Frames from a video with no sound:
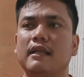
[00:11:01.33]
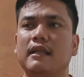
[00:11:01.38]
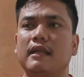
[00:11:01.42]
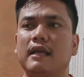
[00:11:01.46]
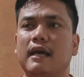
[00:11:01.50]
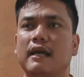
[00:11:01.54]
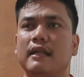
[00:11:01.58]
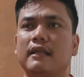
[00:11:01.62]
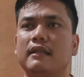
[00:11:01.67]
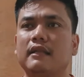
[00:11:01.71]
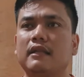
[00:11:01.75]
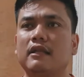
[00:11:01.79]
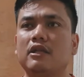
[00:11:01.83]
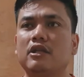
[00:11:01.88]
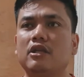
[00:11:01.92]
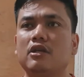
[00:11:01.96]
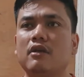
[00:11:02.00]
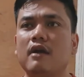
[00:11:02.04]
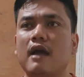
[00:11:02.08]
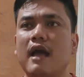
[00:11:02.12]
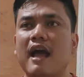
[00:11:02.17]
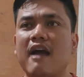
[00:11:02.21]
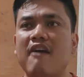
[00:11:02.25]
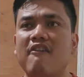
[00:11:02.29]
that you
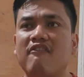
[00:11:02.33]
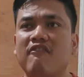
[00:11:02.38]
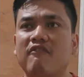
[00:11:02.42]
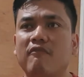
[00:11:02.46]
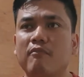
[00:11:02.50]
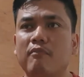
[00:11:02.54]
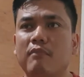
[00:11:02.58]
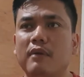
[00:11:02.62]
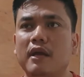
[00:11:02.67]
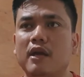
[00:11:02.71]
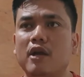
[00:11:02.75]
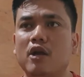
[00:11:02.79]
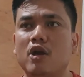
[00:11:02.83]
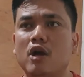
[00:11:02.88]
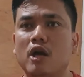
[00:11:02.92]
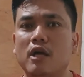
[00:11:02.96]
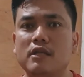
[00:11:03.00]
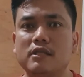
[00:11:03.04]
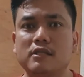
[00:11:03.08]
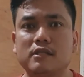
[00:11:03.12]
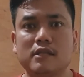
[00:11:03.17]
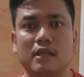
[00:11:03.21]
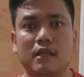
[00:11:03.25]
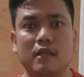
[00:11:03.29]
have been
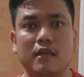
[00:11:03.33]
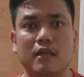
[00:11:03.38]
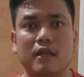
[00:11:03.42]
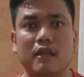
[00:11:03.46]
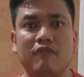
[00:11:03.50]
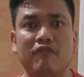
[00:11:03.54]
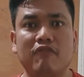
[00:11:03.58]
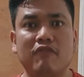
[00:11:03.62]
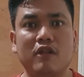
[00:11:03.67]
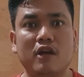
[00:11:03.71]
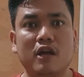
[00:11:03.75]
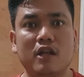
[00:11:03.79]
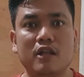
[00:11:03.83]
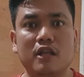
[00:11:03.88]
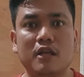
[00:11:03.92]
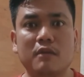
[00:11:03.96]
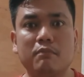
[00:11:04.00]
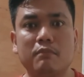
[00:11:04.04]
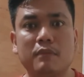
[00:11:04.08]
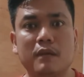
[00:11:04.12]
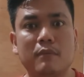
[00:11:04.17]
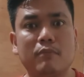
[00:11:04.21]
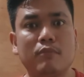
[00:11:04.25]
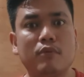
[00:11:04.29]
constantly flooding
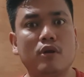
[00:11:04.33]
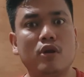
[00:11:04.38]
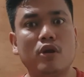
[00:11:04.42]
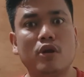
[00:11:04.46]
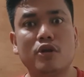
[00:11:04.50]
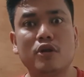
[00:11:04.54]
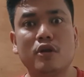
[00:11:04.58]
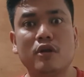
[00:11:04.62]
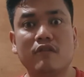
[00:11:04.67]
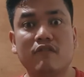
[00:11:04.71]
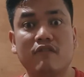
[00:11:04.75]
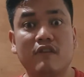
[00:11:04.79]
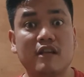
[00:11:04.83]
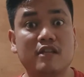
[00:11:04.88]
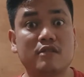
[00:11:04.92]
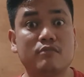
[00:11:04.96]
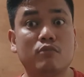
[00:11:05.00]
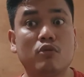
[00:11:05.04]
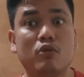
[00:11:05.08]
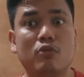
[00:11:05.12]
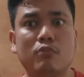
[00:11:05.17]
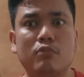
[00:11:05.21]
people on your Facebook